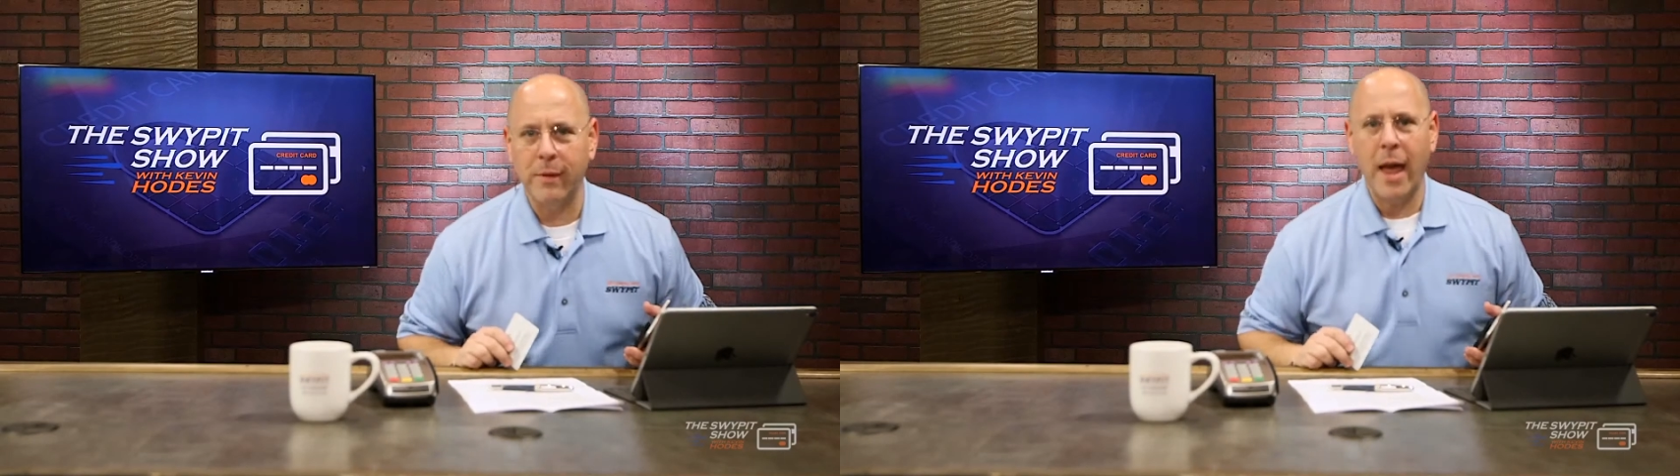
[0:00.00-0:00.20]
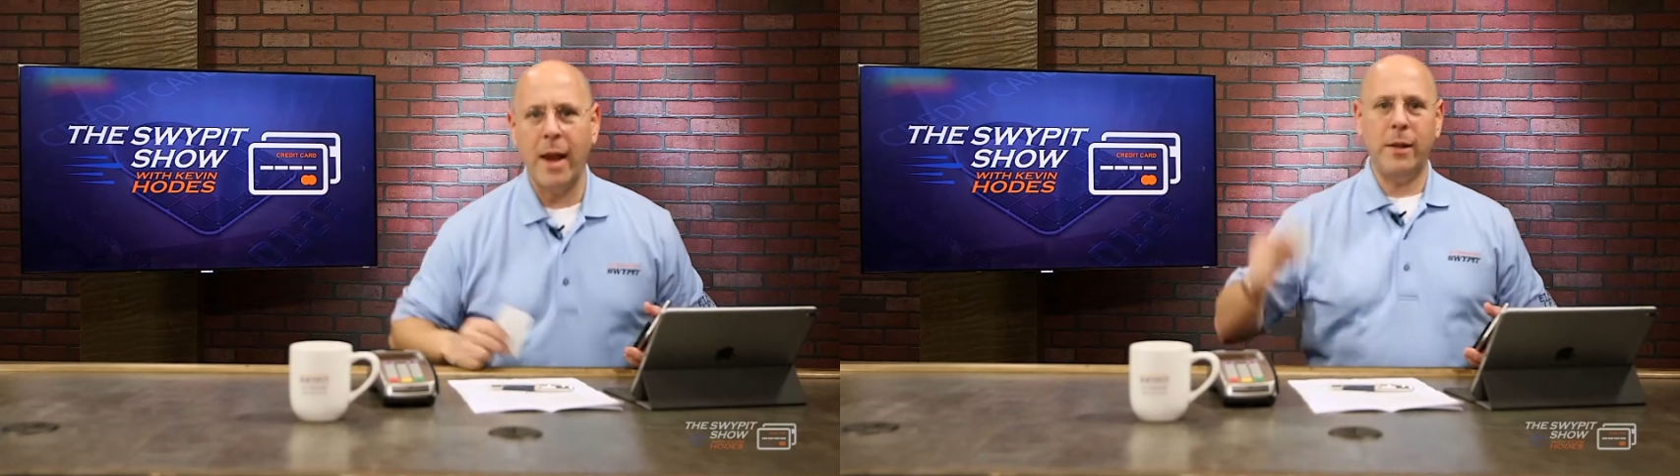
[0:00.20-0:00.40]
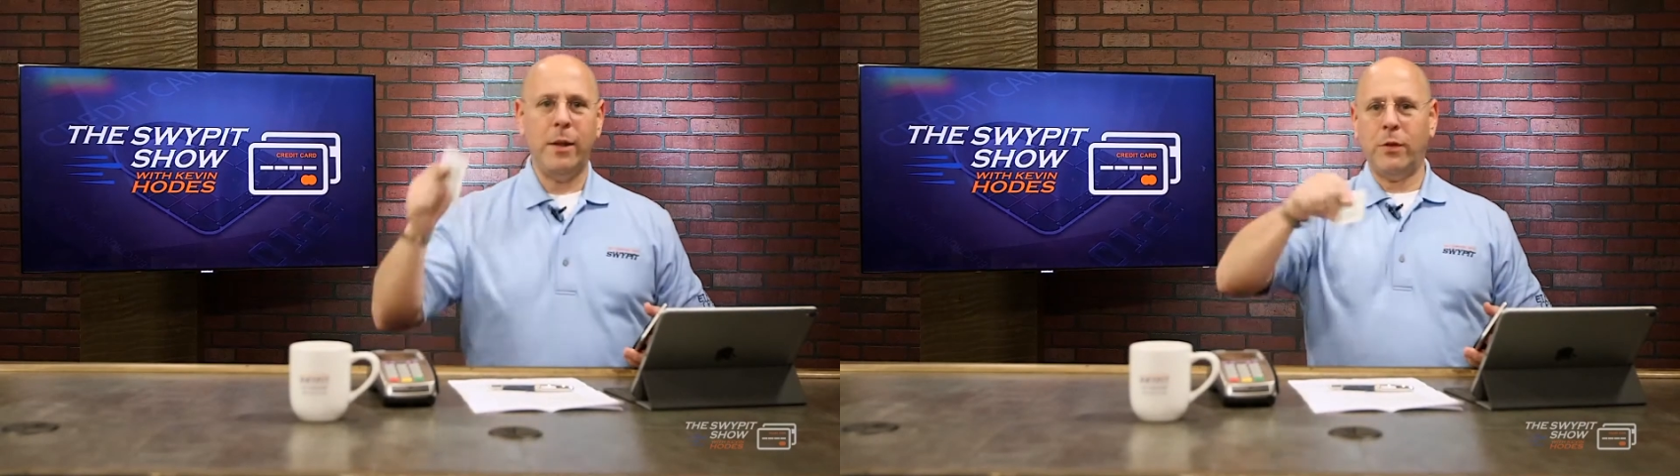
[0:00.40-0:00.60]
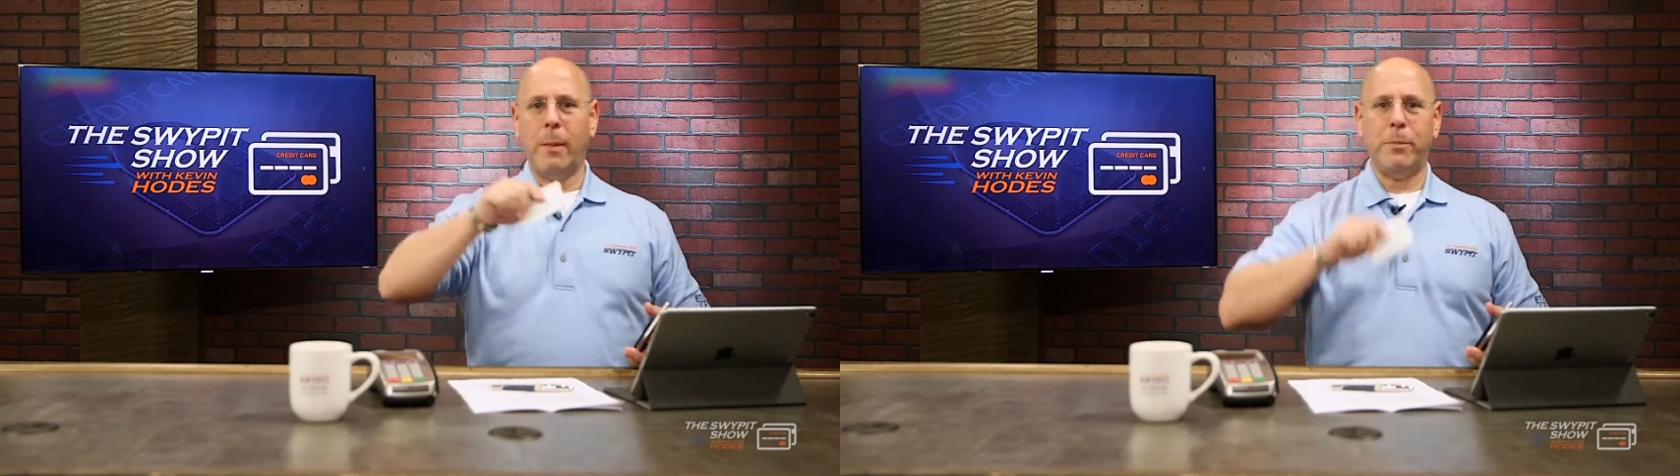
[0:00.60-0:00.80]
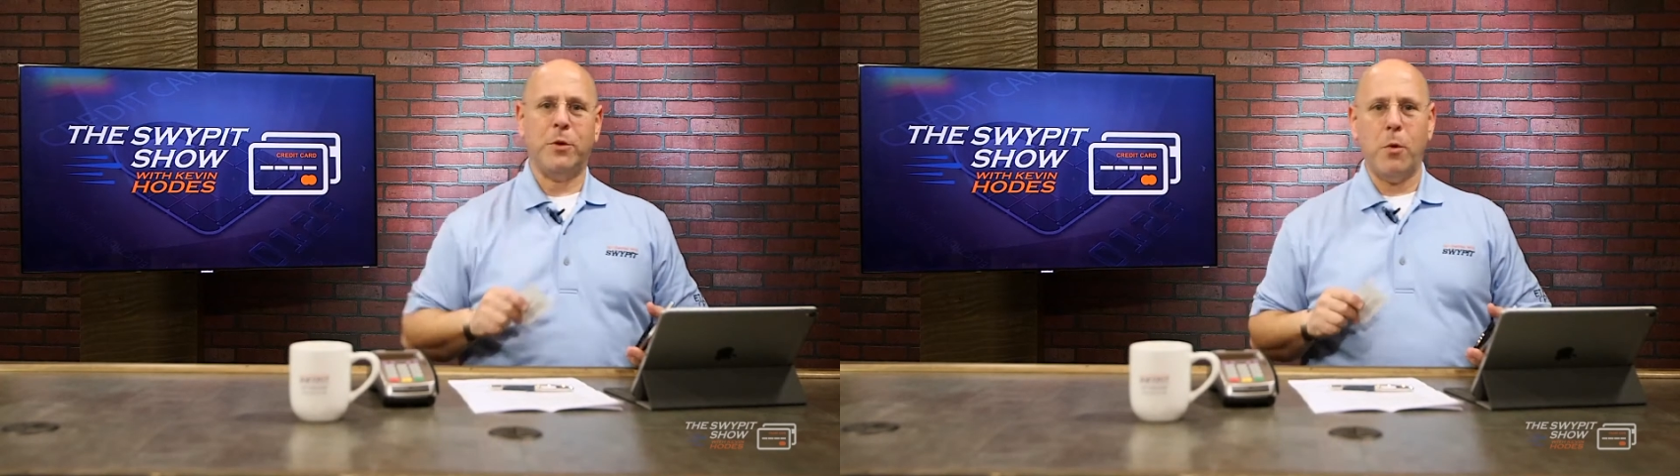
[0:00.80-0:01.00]
And in this
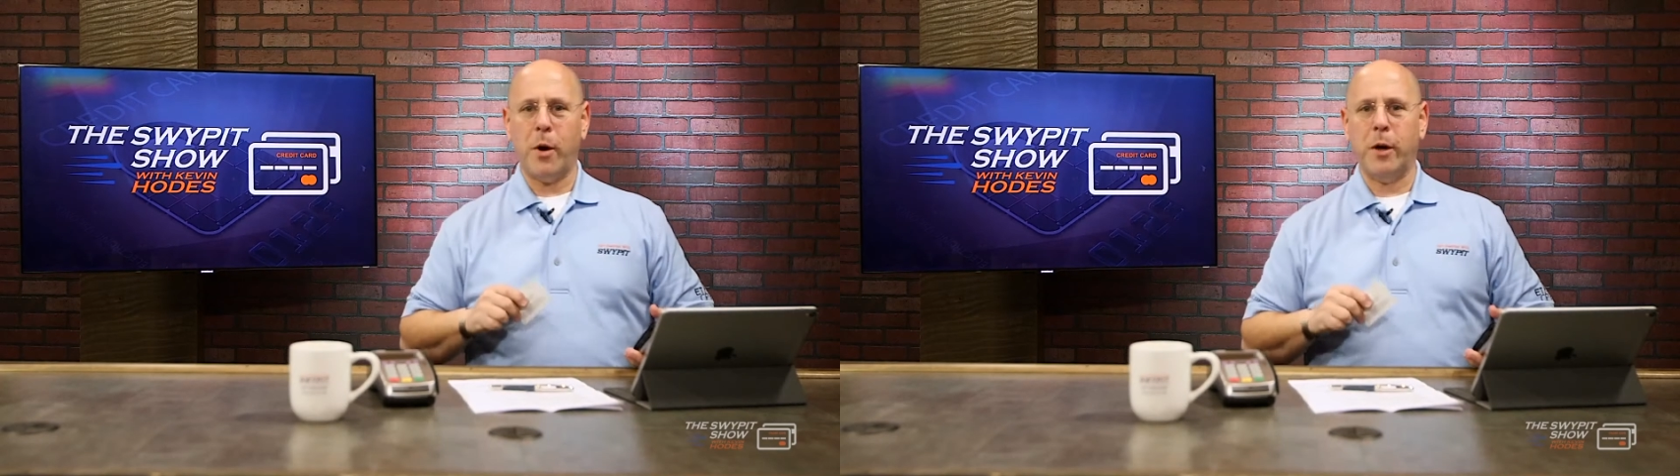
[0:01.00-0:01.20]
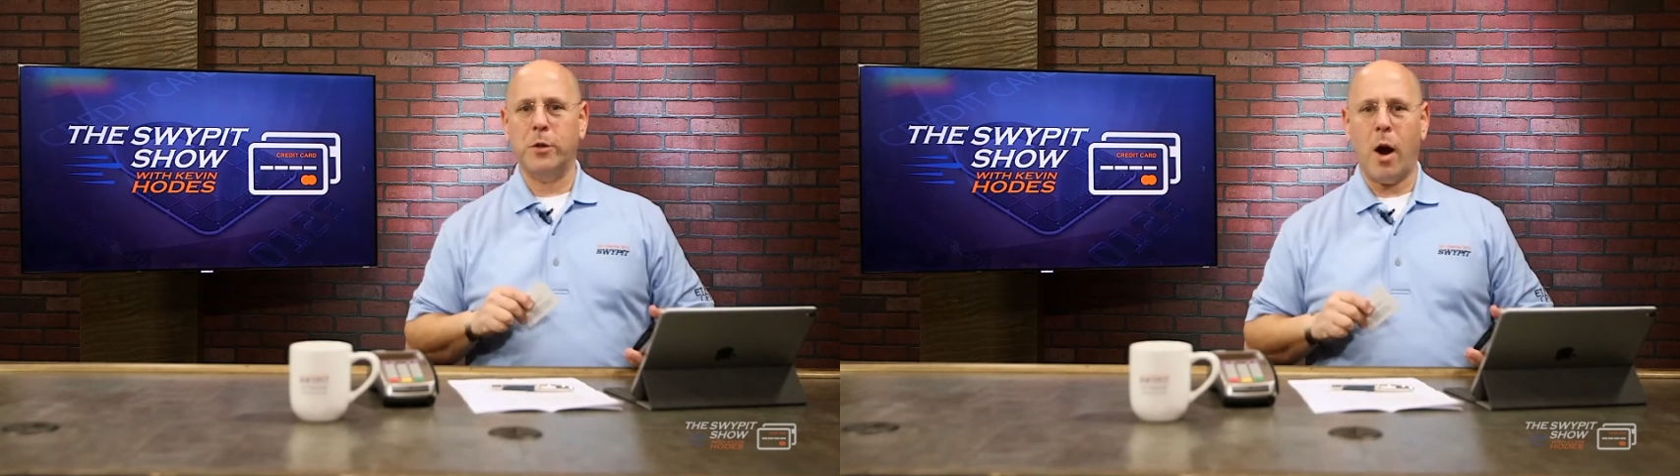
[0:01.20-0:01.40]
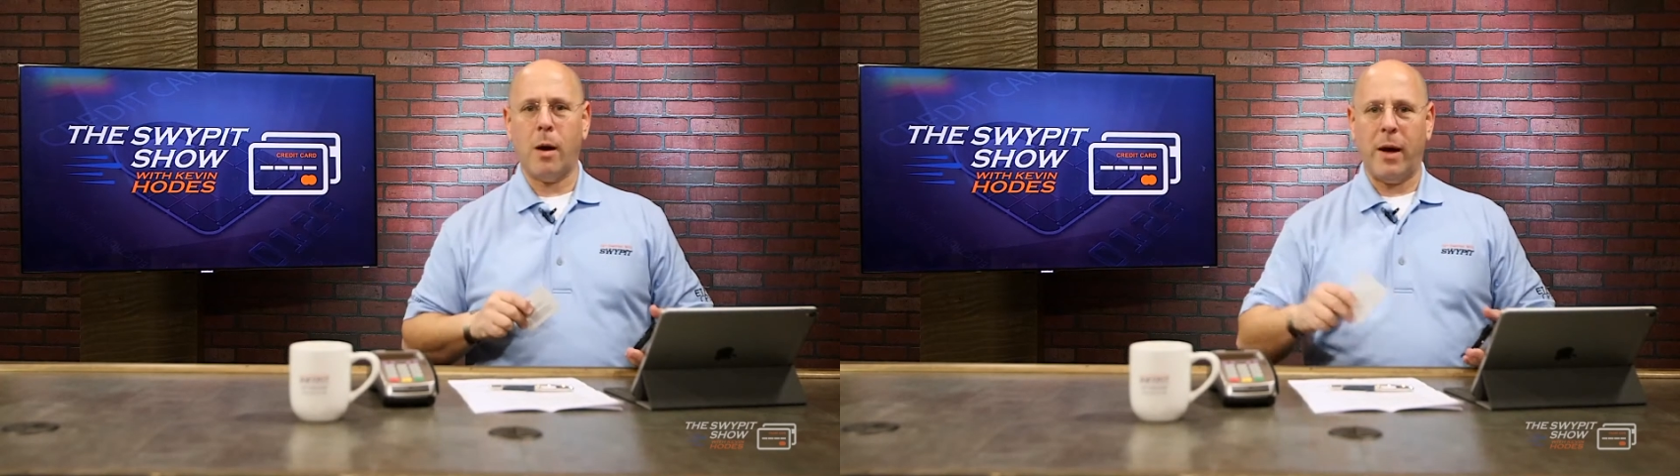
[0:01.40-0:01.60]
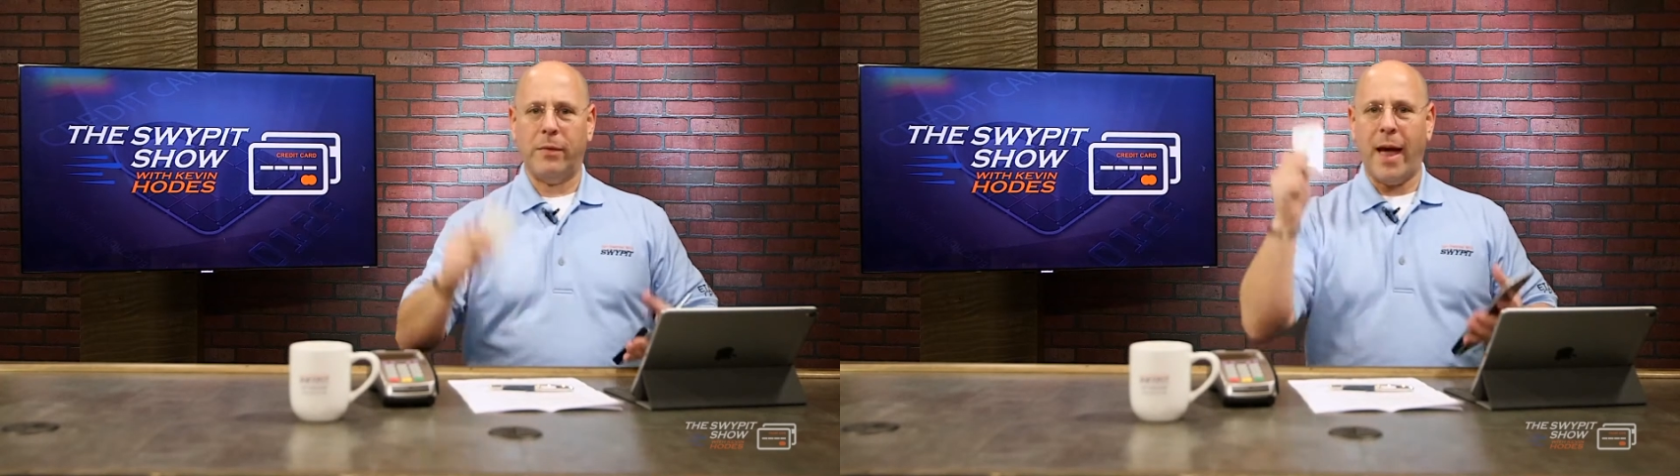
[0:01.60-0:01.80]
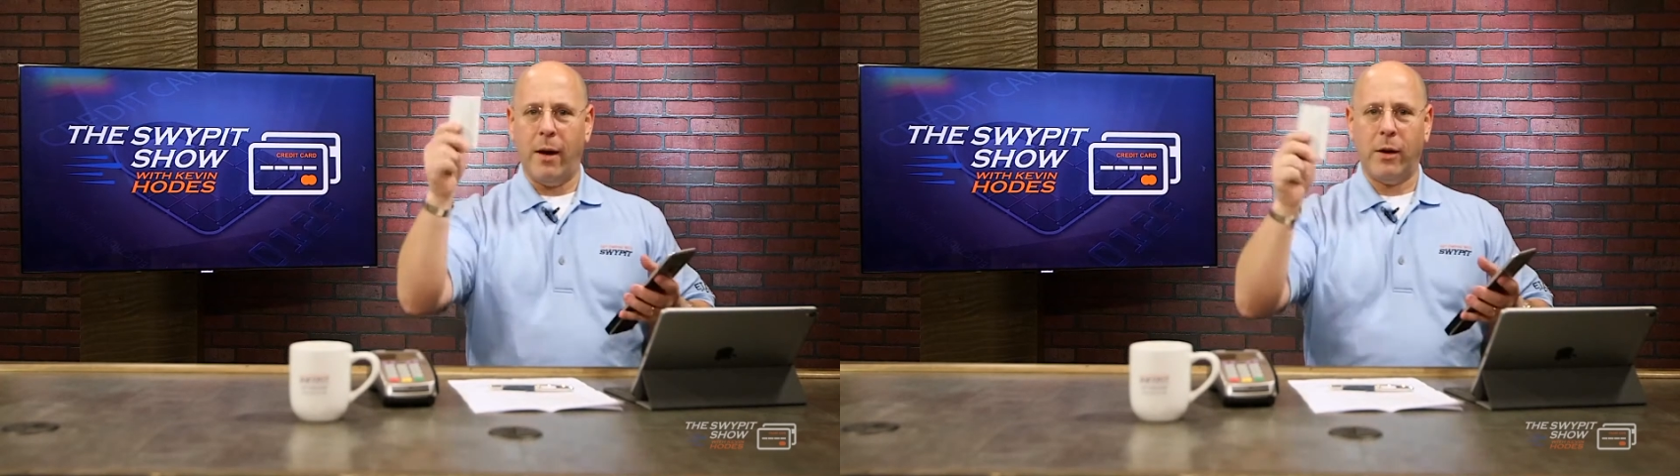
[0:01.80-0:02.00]
episode, we're going to talk about that.